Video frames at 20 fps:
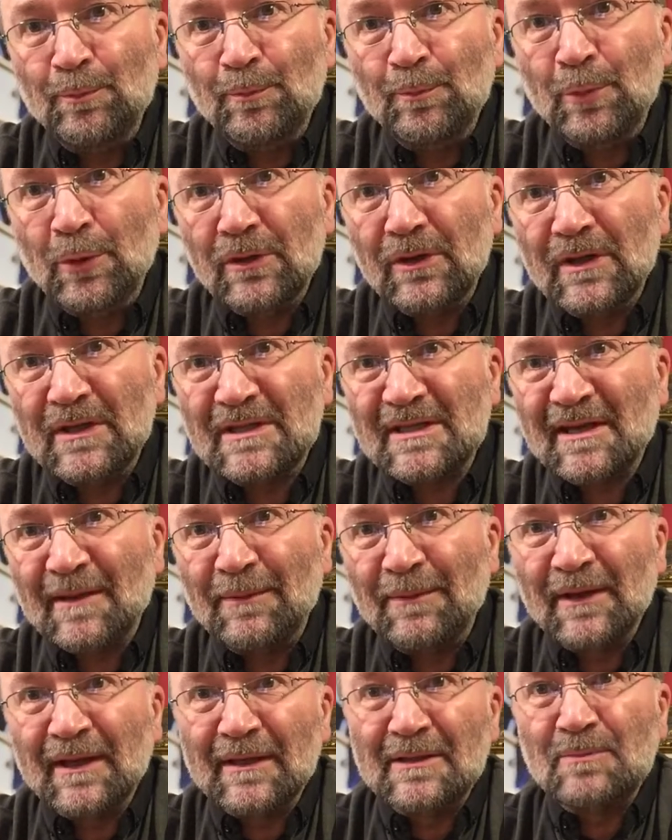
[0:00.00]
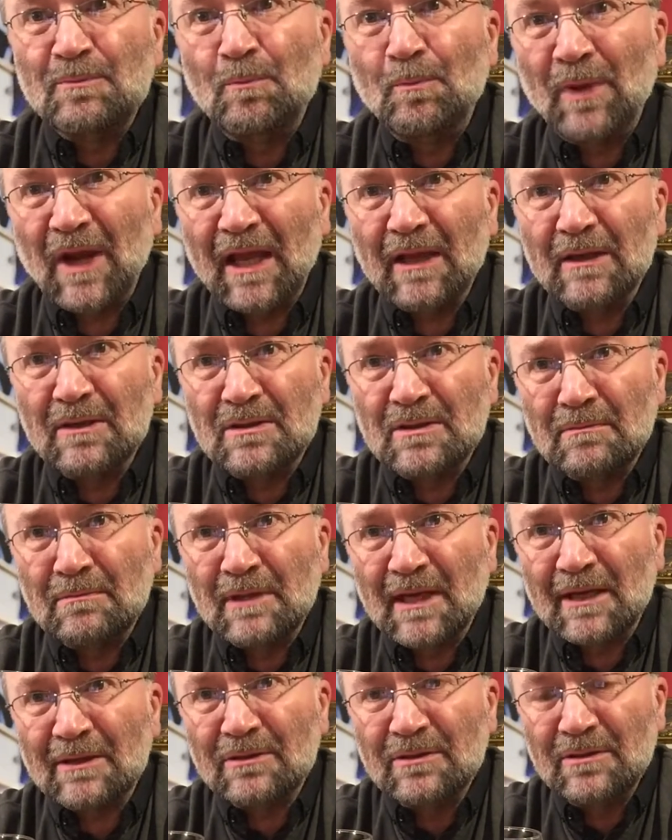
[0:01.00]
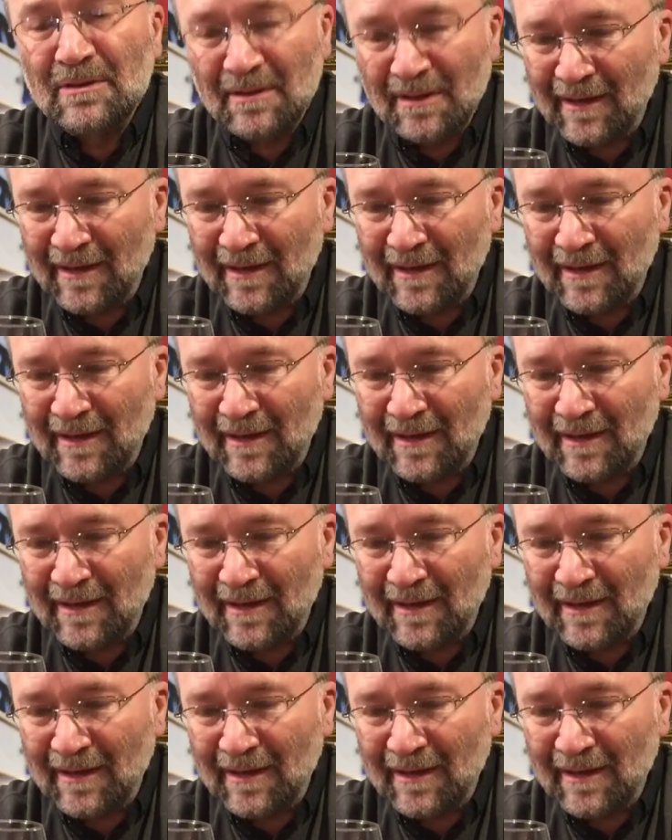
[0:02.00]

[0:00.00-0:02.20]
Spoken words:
put this up against bangers and mash.